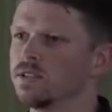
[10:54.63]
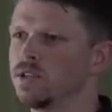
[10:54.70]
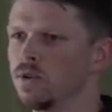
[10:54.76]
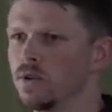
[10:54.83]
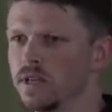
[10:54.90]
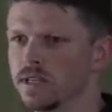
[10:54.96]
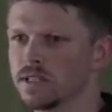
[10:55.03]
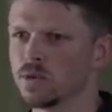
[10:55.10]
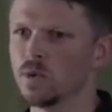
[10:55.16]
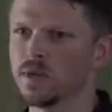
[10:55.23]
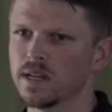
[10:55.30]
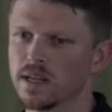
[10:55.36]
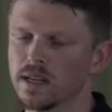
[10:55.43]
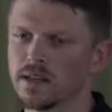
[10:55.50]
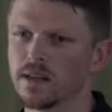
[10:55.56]
tuning and
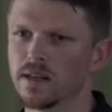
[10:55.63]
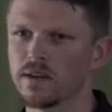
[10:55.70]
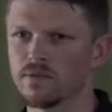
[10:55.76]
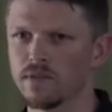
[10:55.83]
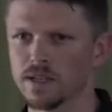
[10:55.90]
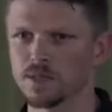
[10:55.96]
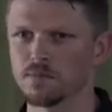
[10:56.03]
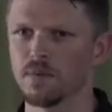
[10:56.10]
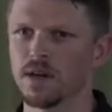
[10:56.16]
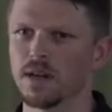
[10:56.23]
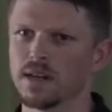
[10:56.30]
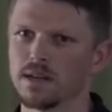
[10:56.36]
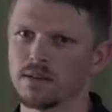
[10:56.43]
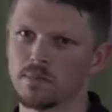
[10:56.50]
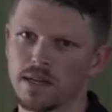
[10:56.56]
tweaking an FES
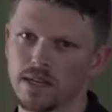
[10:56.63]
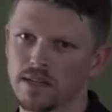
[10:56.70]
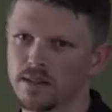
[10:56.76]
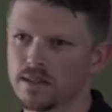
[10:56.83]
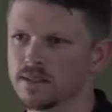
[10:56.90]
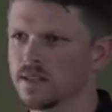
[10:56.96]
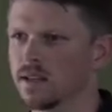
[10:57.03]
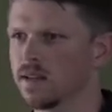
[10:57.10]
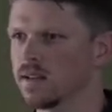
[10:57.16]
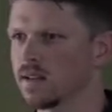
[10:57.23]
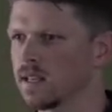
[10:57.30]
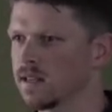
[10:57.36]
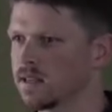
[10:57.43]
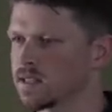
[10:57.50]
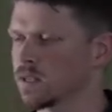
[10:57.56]
bike and making the
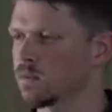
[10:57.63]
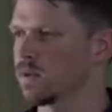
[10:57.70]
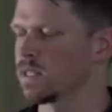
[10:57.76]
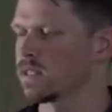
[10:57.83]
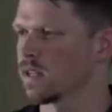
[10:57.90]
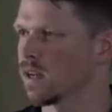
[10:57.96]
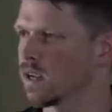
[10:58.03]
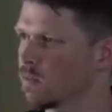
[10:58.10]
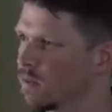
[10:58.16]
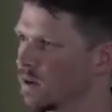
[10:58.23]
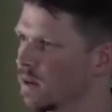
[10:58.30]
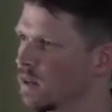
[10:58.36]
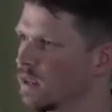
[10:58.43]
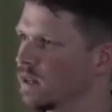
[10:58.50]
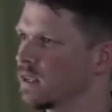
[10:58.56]
setup, getting somebody set up
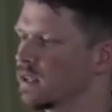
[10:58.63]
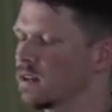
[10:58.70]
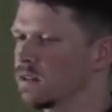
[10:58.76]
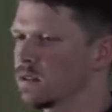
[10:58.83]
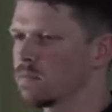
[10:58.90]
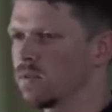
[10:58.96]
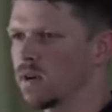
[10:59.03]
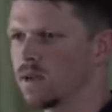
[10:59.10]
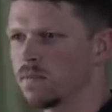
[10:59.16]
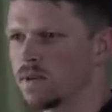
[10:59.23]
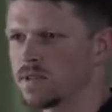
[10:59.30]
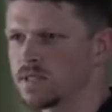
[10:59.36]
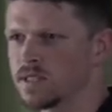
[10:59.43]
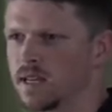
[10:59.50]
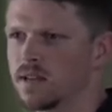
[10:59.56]
on it and getting the
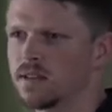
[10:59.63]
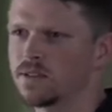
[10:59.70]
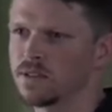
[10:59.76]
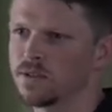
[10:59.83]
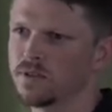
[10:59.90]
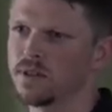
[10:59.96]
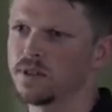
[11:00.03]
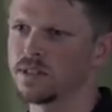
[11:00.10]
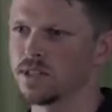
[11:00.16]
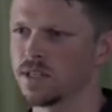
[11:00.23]
parameters set and tuned and